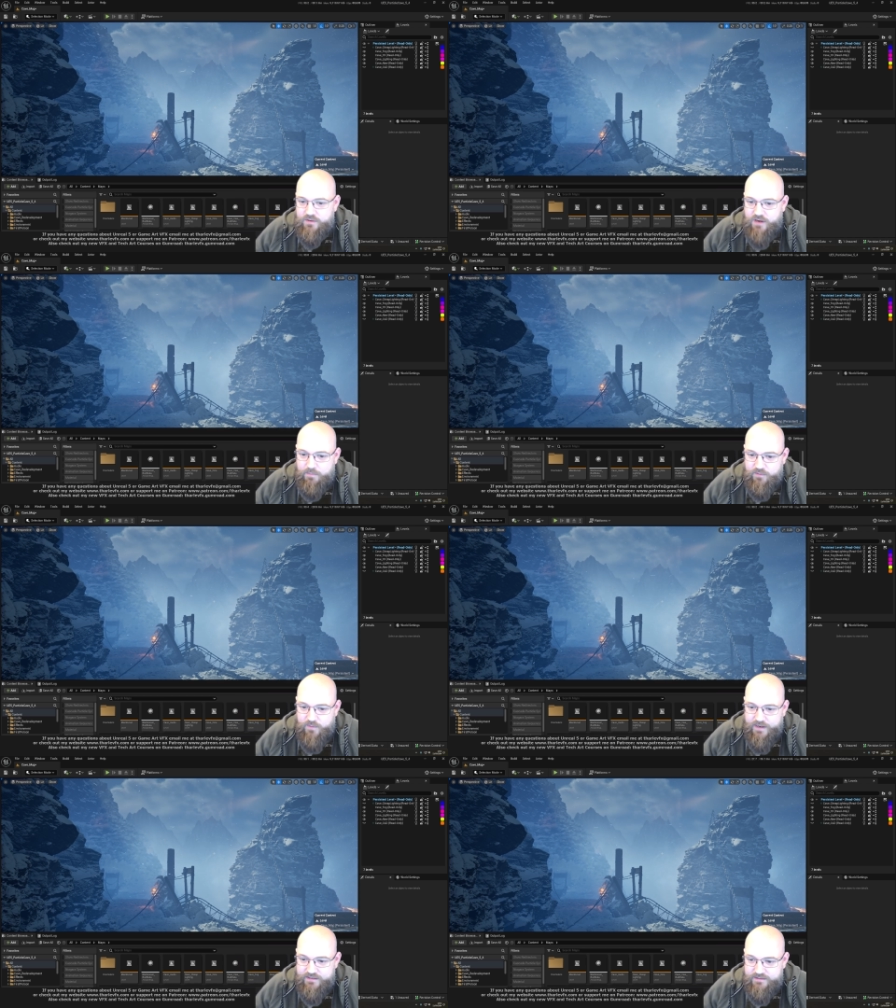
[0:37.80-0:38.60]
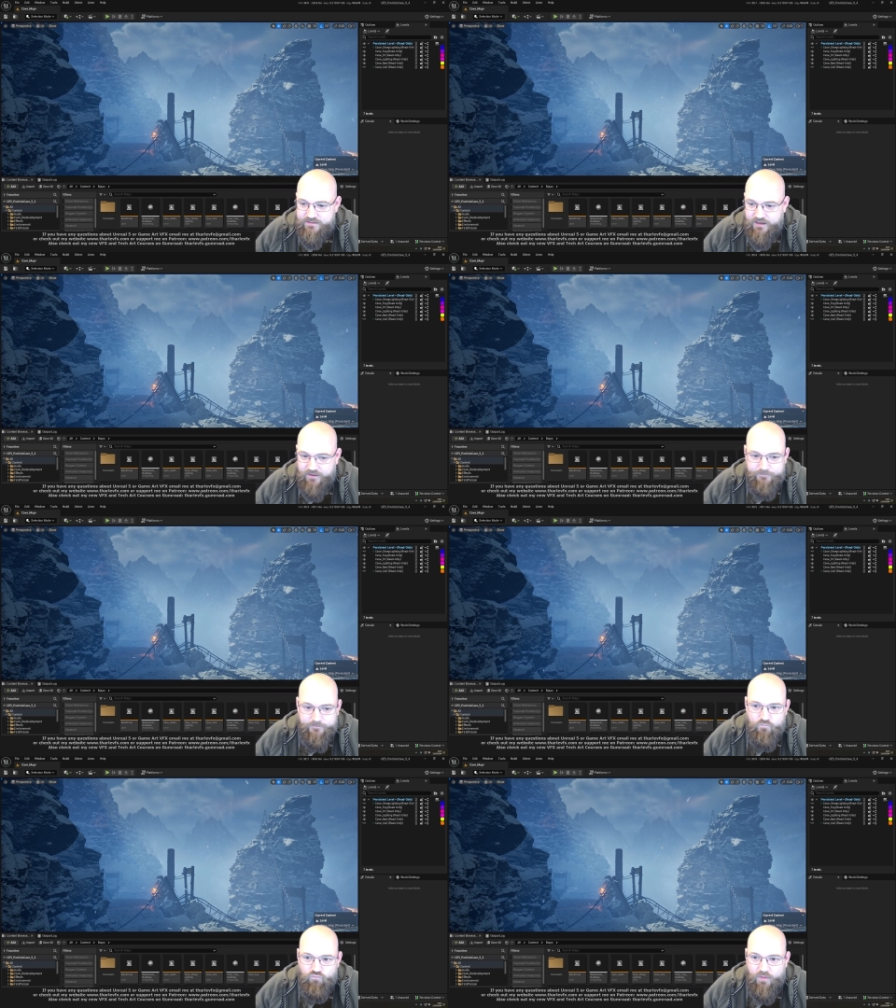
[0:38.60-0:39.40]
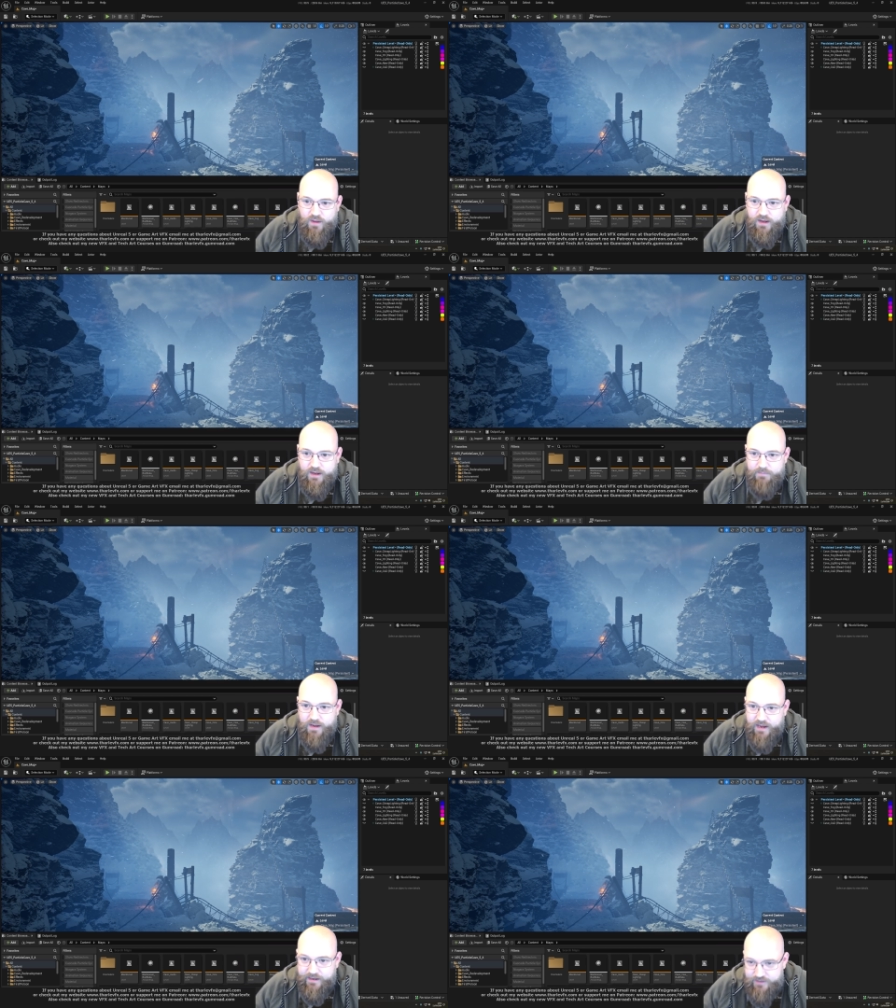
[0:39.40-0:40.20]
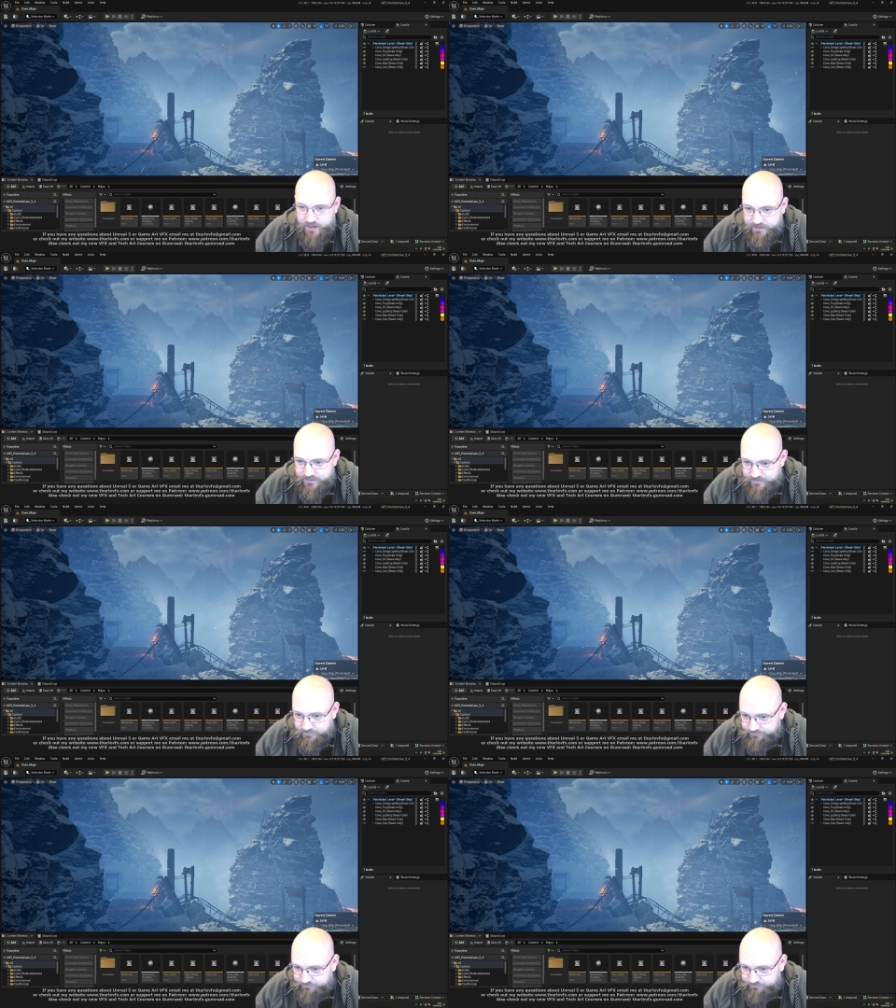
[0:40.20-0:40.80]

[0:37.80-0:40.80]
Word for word: couple of weeks. So hanging chains,